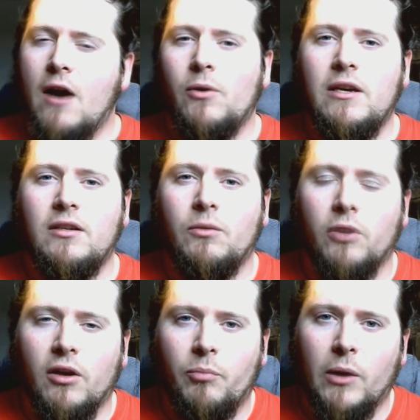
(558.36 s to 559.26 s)
how easy
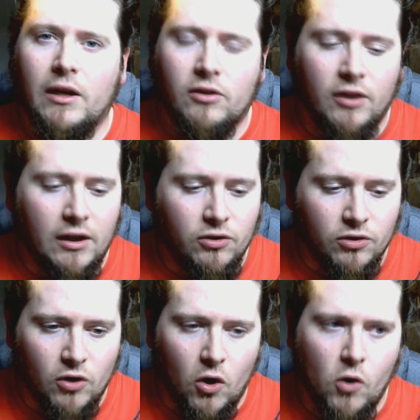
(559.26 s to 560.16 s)
would it have been to then
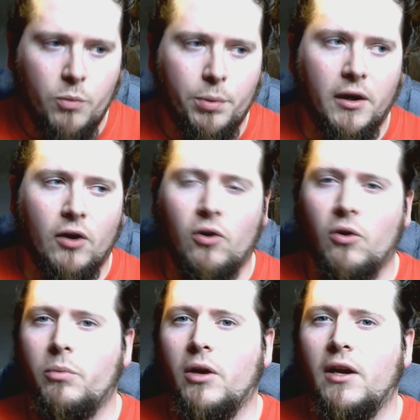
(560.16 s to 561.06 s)
just open it
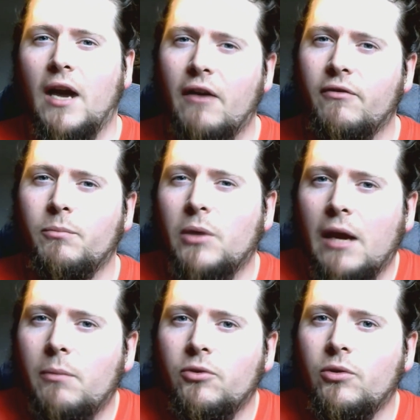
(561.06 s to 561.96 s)
up and
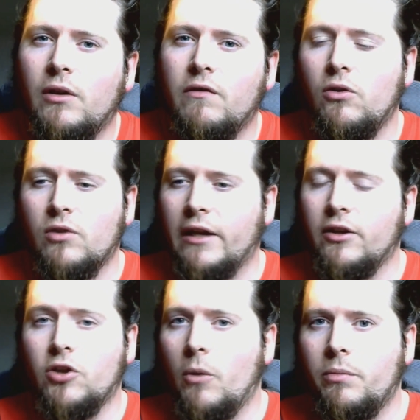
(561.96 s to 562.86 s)
be able to even use, like,
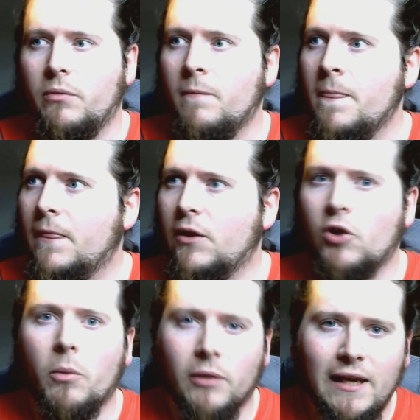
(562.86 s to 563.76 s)
the
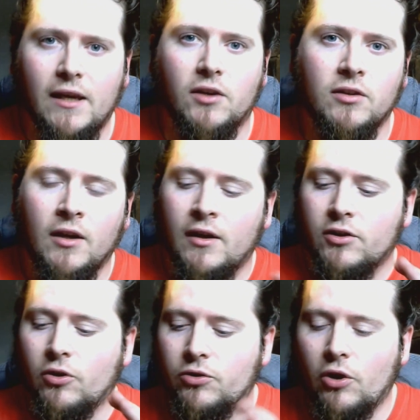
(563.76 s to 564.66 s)
top leagues?
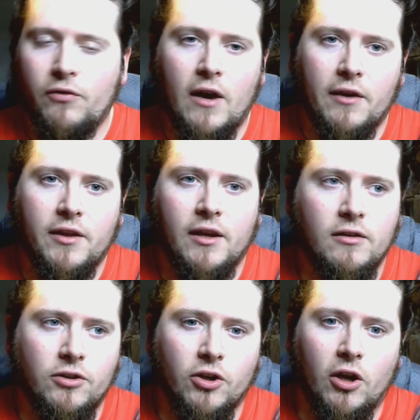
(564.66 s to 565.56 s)
So far I
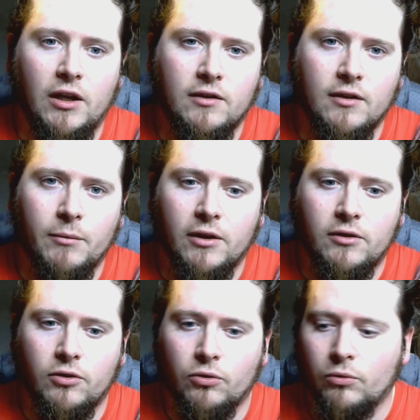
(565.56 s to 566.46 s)
think the journey is
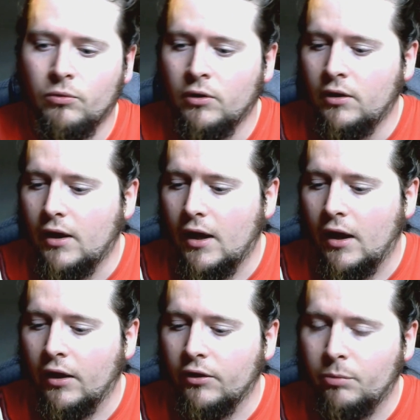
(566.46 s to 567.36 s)
limited to
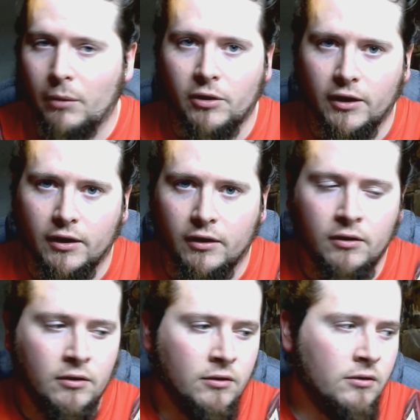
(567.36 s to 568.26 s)
the Premier
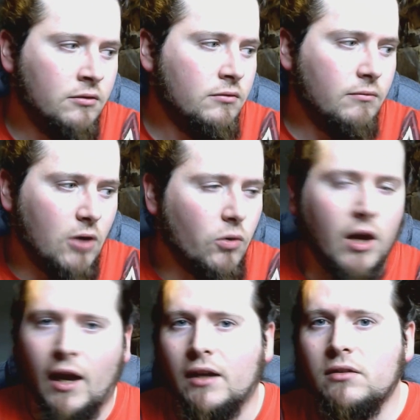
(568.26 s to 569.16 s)
League.
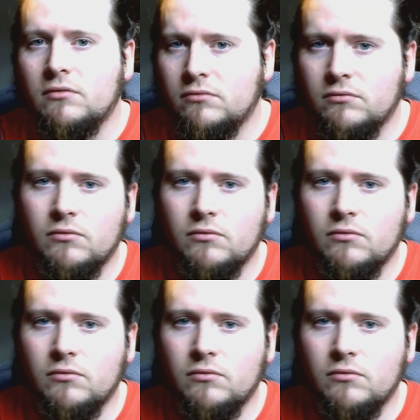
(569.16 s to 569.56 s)
Okay,